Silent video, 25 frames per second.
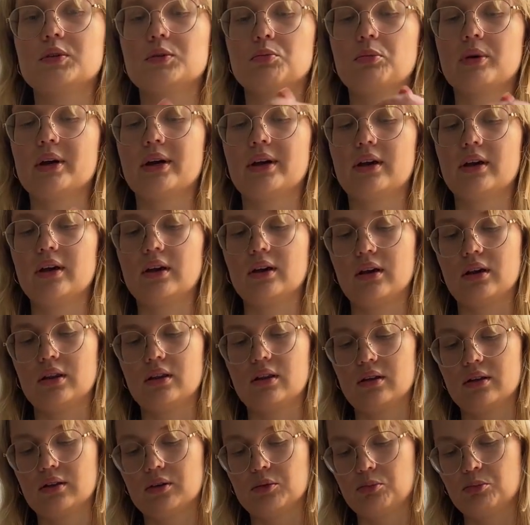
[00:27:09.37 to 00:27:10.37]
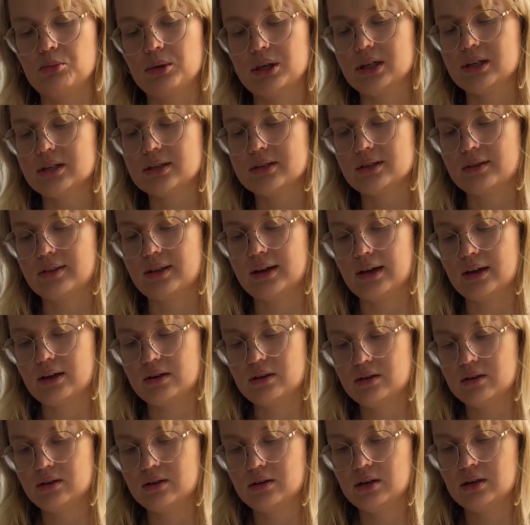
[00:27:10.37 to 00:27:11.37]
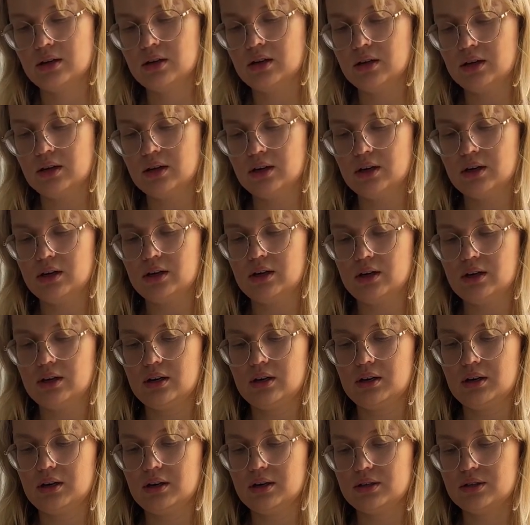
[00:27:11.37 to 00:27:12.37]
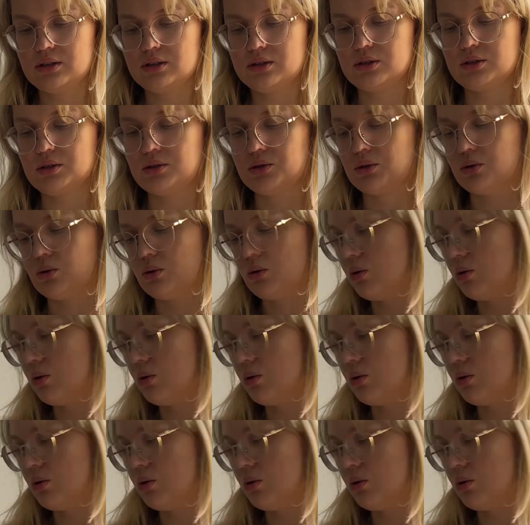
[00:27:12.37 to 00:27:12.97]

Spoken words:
my head at peace then. So